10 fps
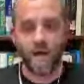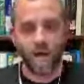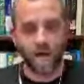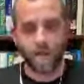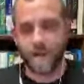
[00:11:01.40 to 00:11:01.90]

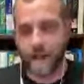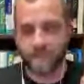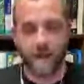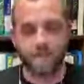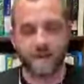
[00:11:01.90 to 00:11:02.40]

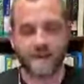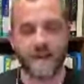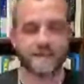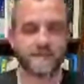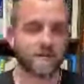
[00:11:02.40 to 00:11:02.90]
Pop that
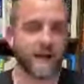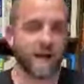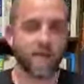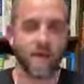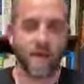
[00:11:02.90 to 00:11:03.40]
bedazzler
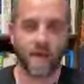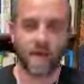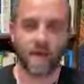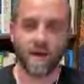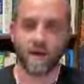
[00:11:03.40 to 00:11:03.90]
out.
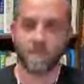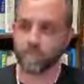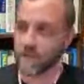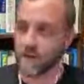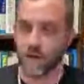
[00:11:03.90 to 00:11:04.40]

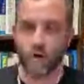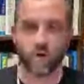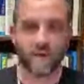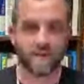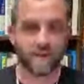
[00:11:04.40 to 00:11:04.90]
Get